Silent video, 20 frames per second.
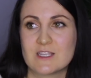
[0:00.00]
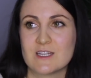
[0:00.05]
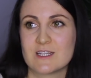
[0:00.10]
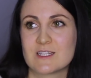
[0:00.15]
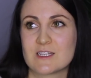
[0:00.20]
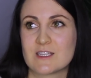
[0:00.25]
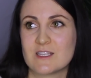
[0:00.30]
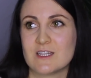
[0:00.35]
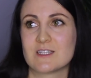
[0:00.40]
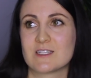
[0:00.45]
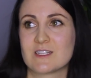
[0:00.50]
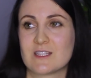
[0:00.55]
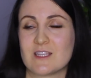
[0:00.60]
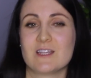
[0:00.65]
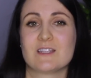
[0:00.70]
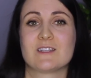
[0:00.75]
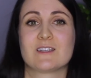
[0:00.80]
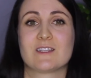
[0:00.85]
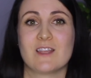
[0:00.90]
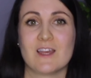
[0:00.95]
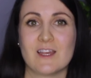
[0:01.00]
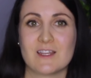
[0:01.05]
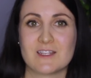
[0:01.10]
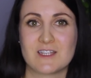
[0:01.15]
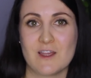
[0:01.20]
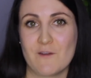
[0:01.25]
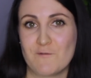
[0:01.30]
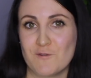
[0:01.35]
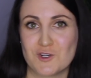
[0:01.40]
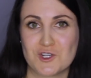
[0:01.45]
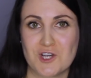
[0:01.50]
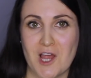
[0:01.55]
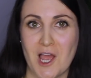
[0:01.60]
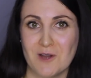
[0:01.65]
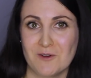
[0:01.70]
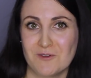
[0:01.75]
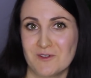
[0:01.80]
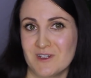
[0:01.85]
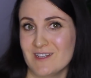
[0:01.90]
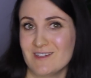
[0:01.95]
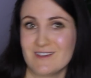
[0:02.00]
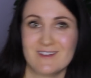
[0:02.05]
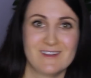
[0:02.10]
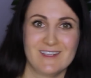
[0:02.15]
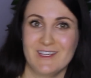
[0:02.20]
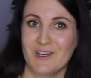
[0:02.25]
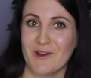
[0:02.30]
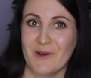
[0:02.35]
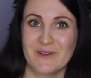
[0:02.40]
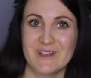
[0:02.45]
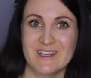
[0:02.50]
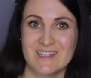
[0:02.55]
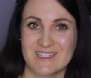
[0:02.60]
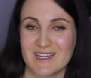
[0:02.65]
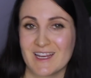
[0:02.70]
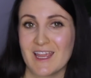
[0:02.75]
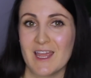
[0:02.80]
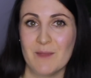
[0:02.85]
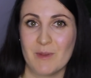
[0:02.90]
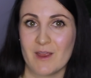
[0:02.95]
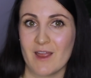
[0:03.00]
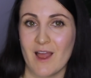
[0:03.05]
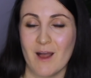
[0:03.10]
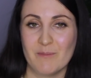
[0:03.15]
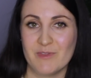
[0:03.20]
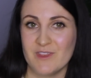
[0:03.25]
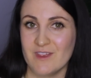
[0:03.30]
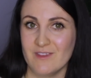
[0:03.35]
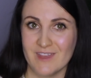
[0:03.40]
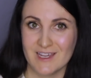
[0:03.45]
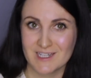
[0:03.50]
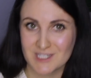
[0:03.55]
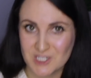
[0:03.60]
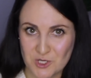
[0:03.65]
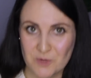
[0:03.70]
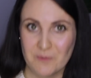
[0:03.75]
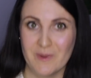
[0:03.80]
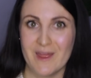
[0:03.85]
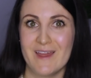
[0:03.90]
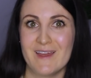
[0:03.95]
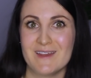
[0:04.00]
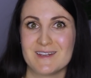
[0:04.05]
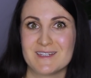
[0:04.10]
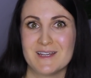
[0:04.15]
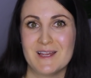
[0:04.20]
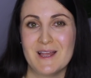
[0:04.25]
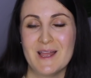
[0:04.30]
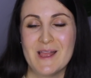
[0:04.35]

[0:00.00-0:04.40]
If your child, you know, isn't keeping up, then that's too bad.